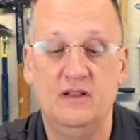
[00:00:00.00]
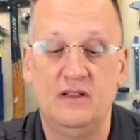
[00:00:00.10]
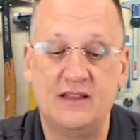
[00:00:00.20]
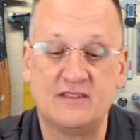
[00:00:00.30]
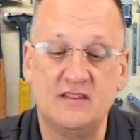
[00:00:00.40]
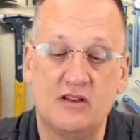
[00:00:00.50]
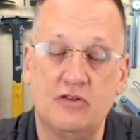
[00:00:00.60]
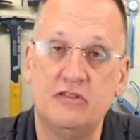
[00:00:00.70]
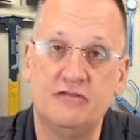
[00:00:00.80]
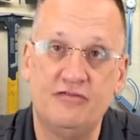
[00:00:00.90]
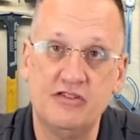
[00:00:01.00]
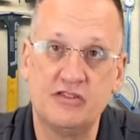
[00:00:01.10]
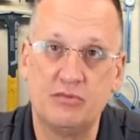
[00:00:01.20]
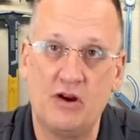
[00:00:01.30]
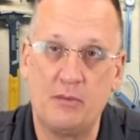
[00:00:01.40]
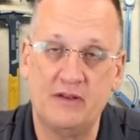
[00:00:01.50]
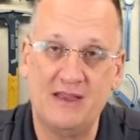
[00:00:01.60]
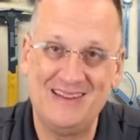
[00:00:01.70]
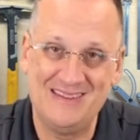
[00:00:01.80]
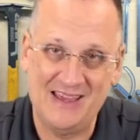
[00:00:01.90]
it's not going to function properly
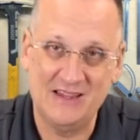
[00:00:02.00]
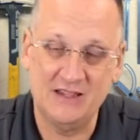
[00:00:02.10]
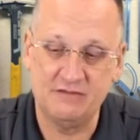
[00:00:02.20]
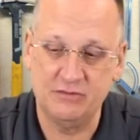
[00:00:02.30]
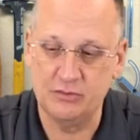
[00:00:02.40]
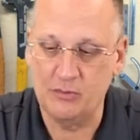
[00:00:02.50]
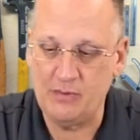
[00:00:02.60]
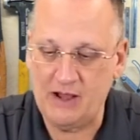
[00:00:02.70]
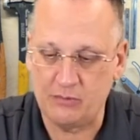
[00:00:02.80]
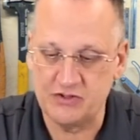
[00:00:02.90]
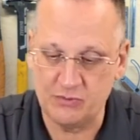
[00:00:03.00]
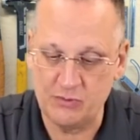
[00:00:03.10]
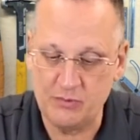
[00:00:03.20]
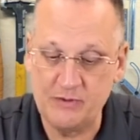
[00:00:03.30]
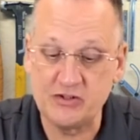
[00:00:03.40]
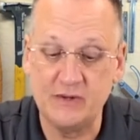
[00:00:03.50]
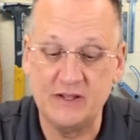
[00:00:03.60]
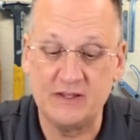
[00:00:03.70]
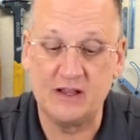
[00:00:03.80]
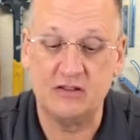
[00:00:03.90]
and can let fluid go backwards. So we want to make sure we
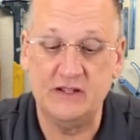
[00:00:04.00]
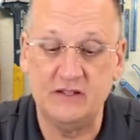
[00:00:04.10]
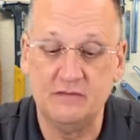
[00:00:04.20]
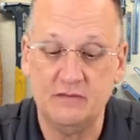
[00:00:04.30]
get that clean.